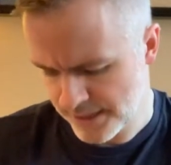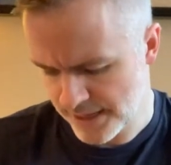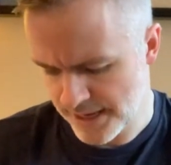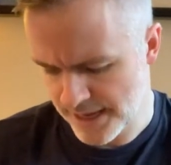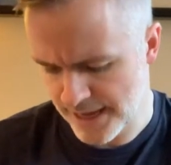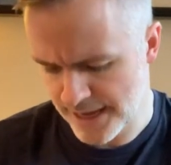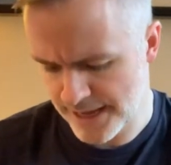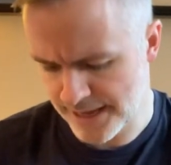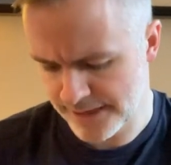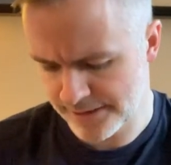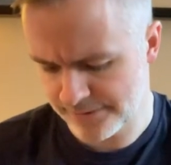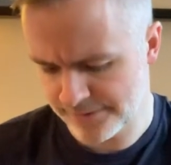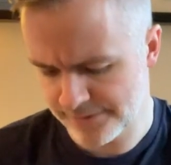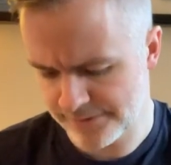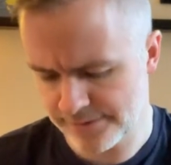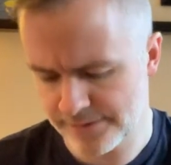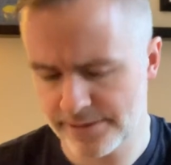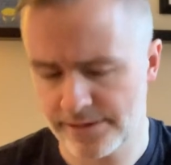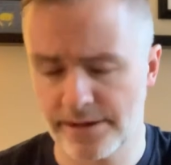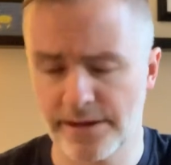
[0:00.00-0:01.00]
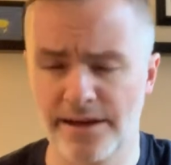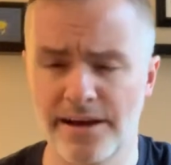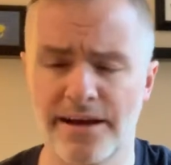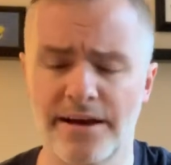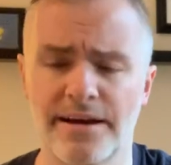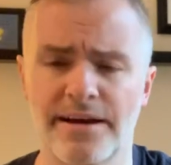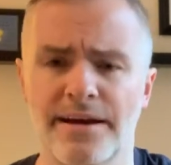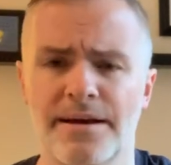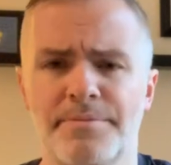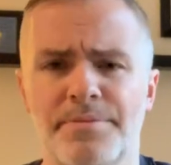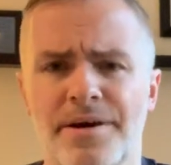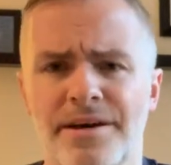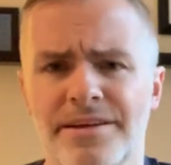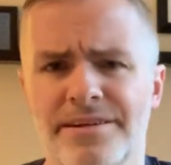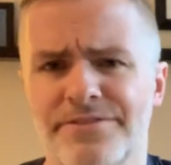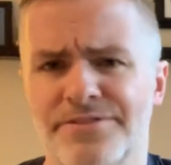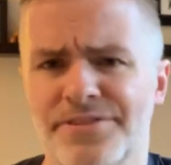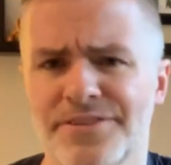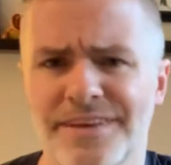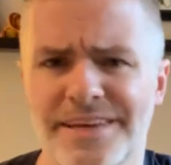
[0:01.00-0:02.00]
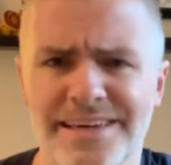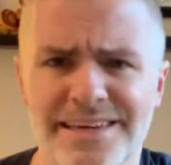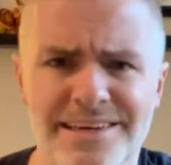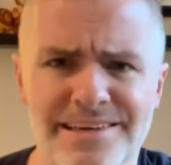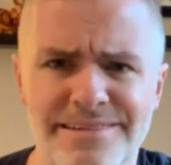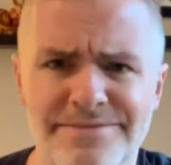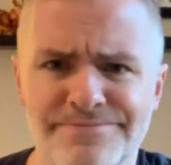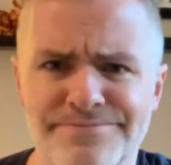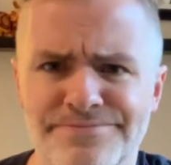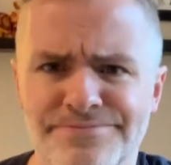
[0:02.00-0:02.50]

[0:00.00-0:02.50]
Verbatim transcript: and uh, I bought it for like